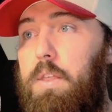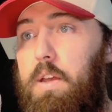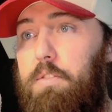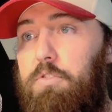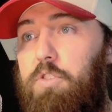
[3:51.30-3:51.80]

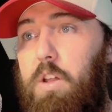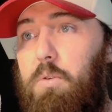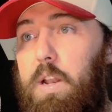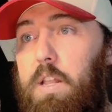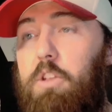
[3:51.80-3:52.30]
has
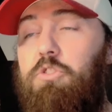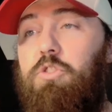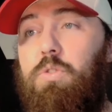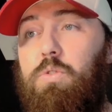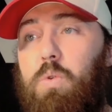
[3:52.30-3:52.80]
generated in
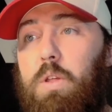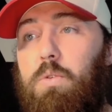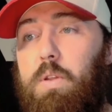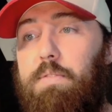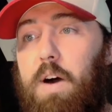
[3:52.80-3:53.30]
June
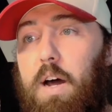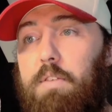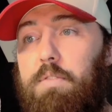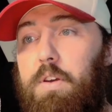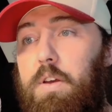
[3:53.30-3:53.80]

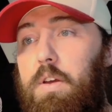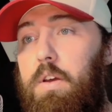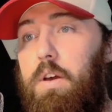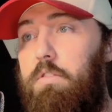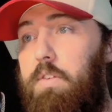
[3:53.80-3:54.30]
2025
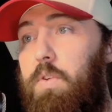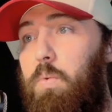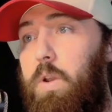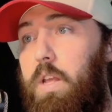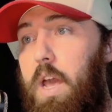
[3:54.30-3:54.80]

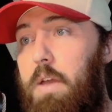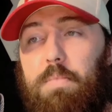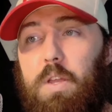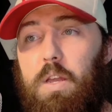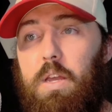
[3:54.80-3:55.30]
$71K,
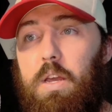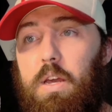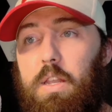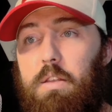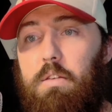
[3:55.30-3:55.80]

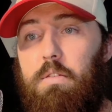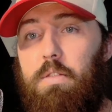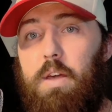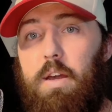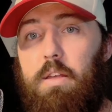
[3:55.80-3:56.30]
and
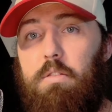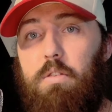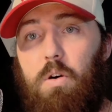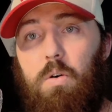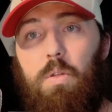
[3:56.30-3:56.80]
that
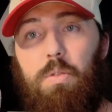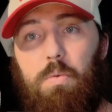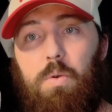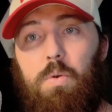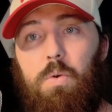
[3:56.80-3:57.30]
is all
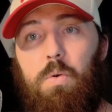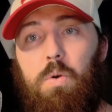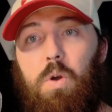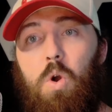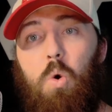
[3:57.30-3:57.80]
through
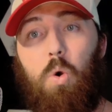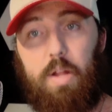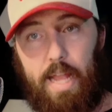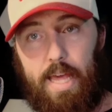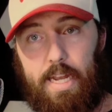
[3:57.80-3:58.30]

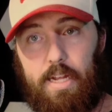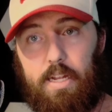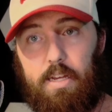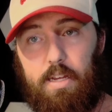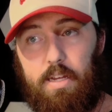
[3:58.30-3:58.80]

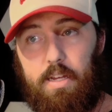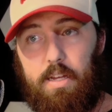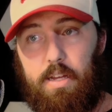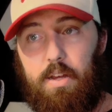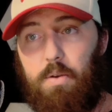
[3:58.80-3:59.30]
organic.
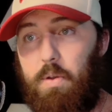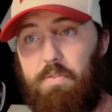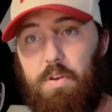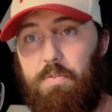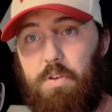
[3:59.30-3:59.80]
We
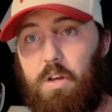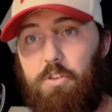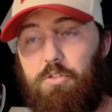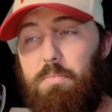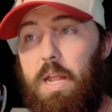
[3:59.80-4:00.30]
haven't even
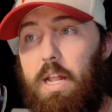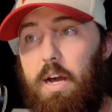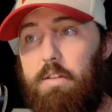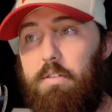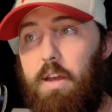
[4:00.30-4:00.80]
touched paid
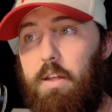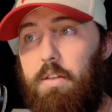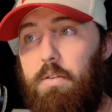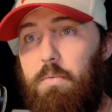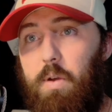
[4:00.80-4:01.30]
ads yet,
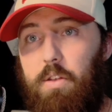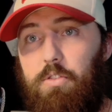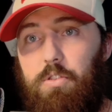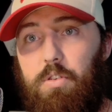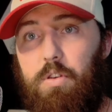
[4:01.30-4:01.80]

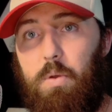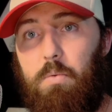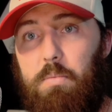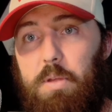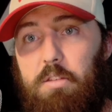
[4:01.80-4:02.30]
which we
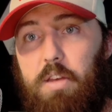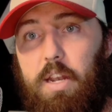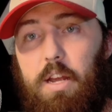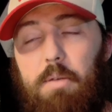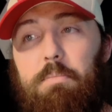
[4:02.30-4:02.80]
will be
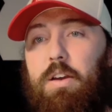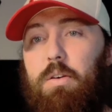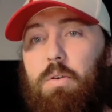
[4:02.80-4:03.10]
setting up.